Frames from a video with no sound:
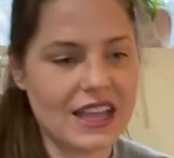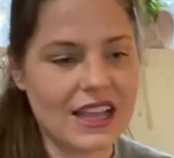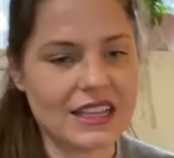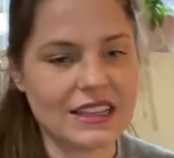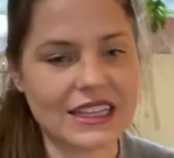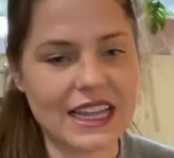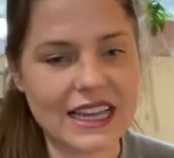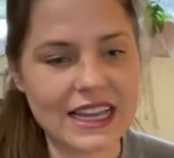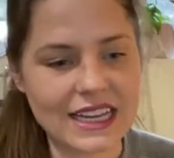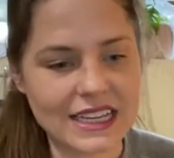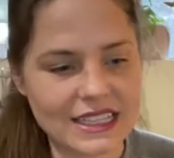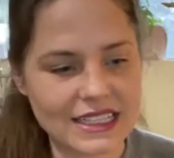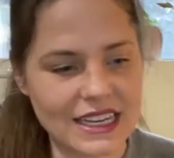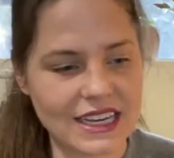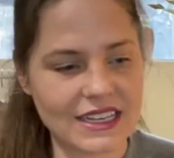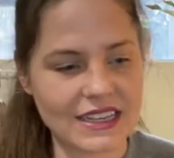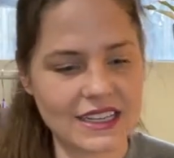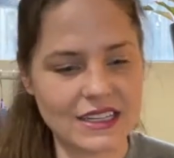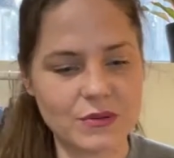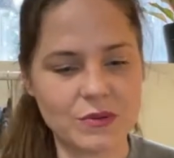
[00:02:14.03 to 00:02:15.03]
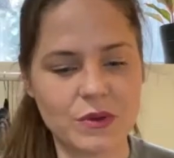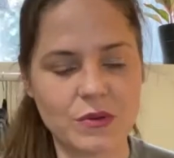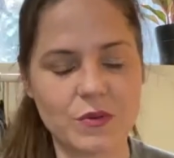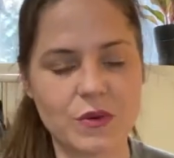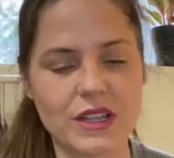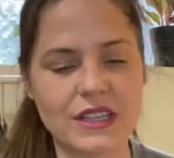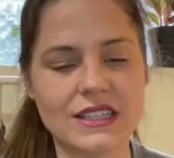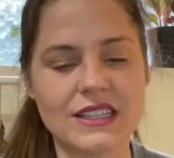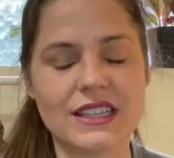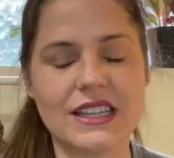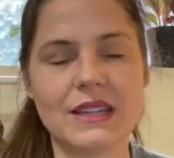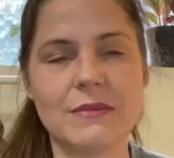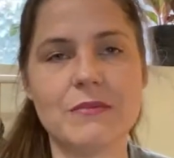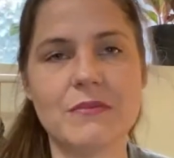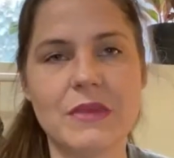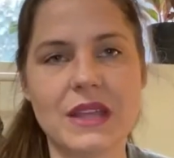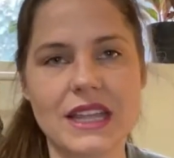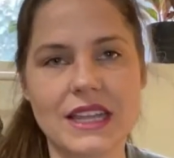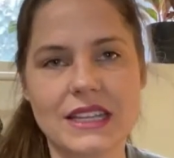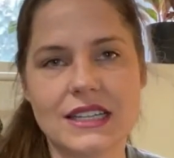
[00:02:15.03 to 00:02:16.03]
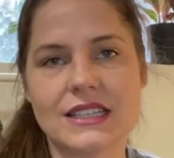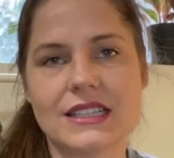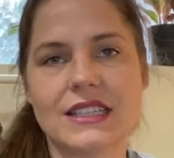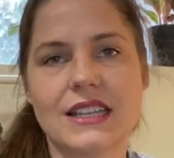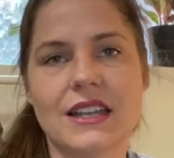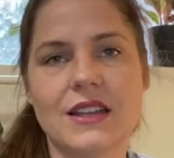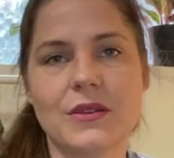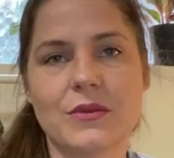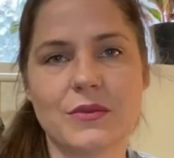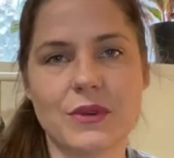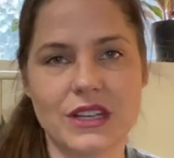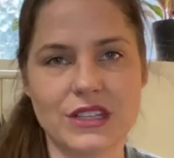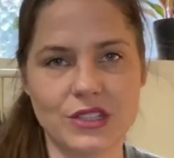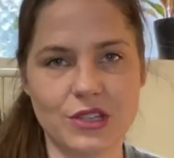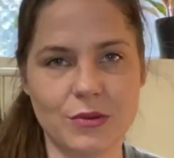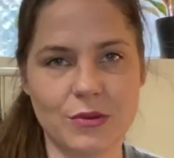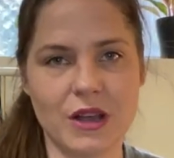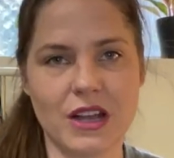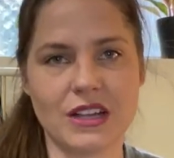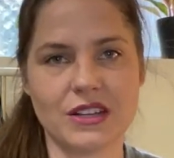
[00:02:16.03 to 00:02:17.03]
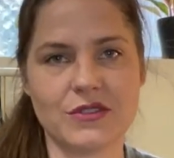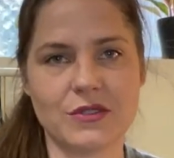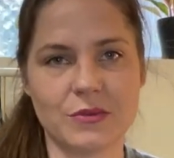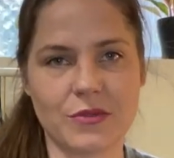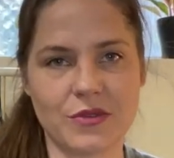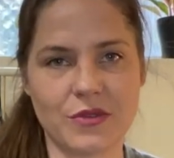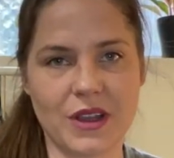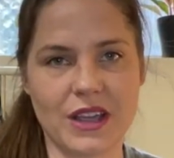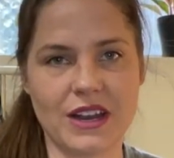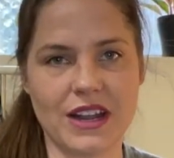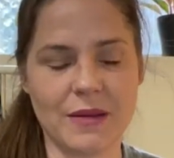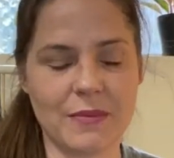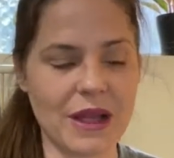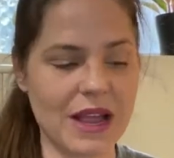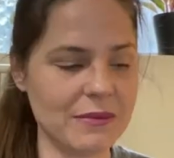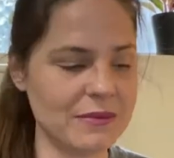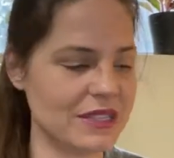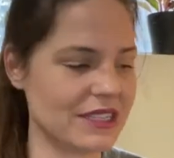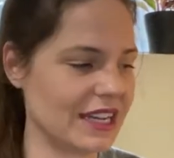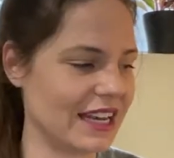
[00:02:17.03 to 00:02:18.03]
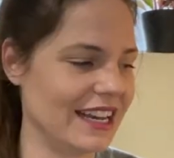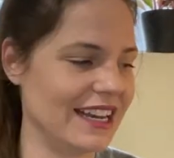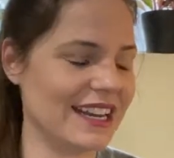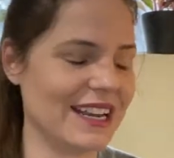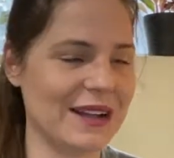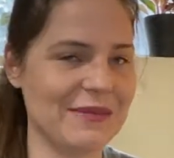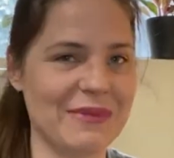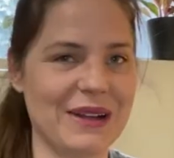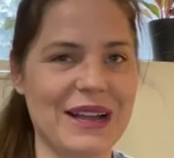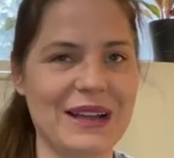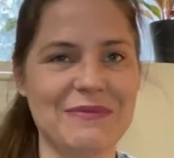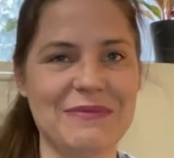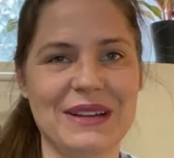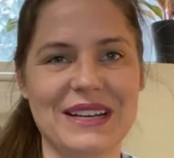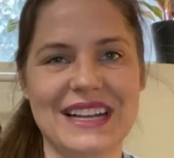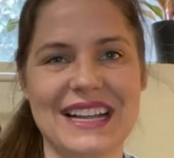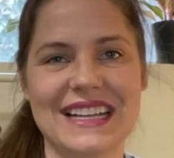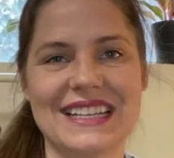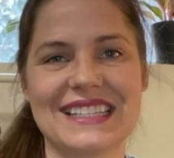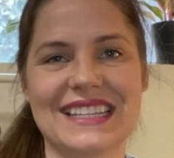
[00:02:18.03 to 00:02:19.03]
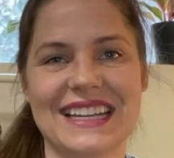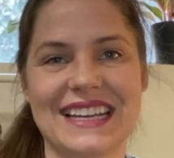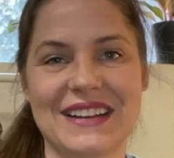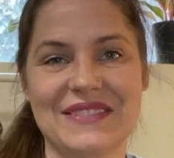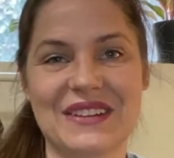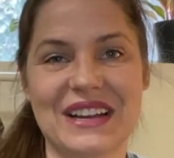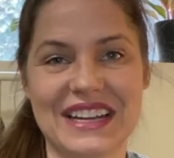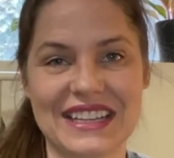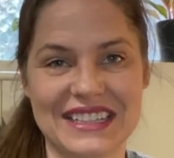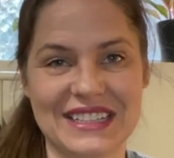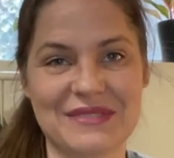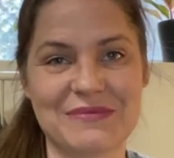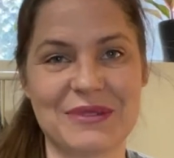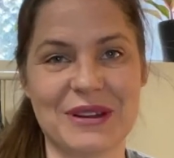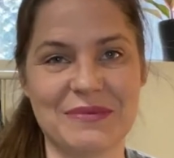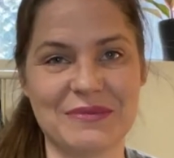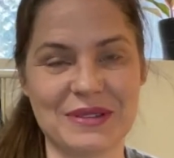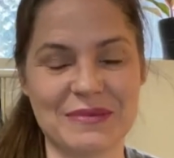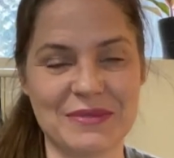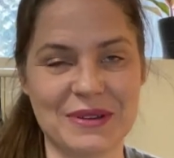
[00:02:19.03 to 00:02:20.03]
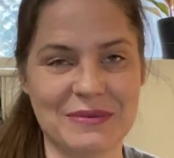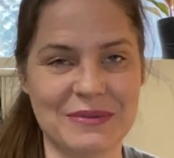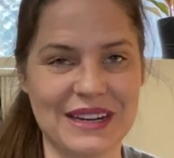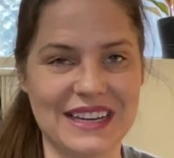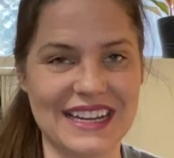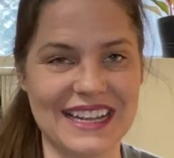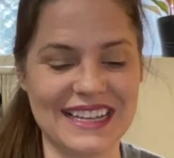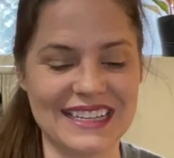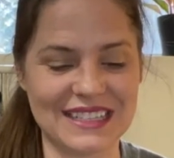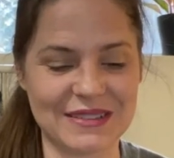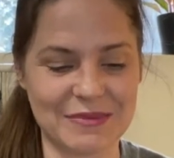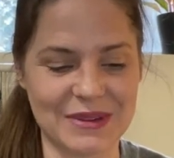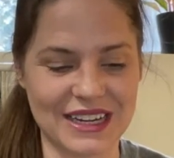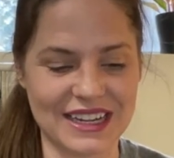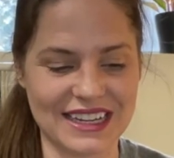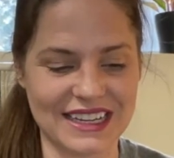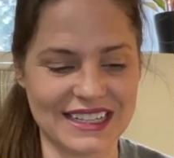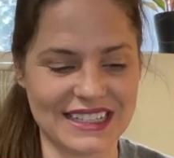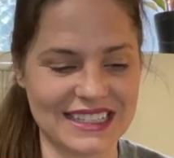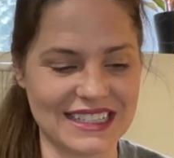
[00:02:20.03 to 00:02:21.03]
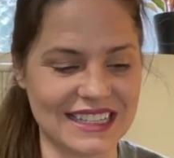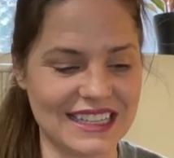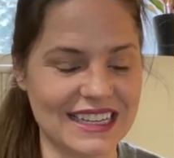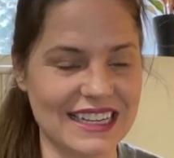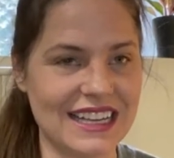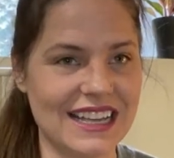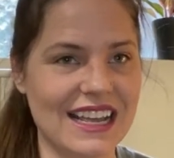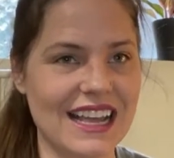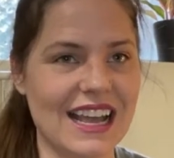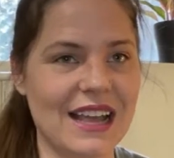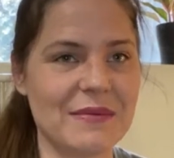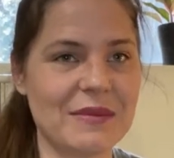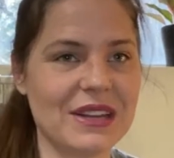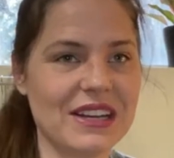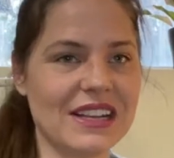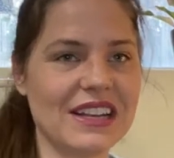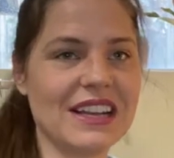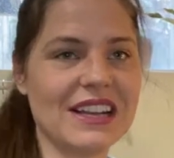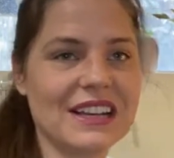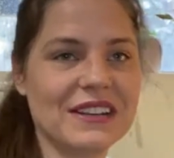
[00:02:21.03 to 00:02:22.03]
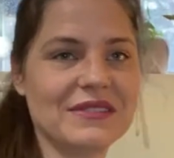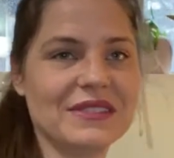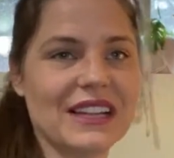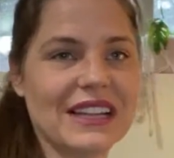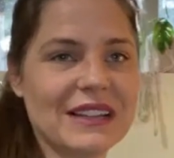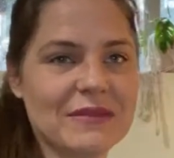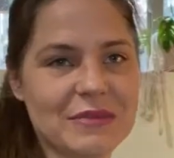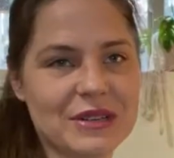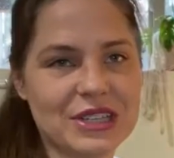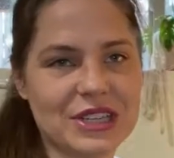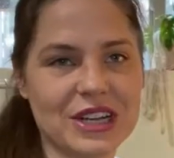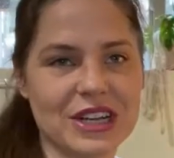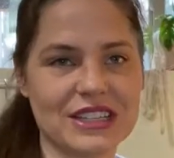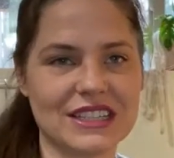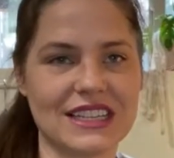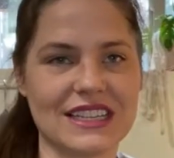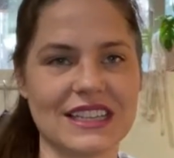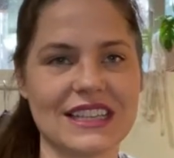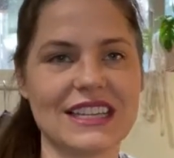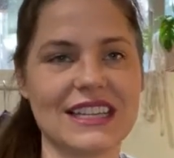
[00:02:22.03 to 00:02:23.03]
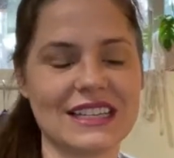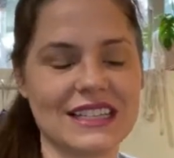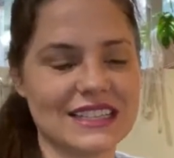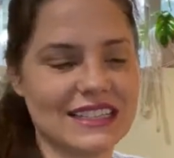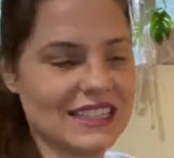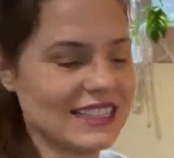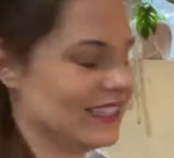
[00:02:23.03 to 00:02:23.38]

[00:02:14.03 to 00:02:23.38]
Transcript: like I said, this one was the men's rescue box from ThredUp. I'm standing up behind my desk and I've got this propped up on my desk because I'm gonna kind of like be tossing things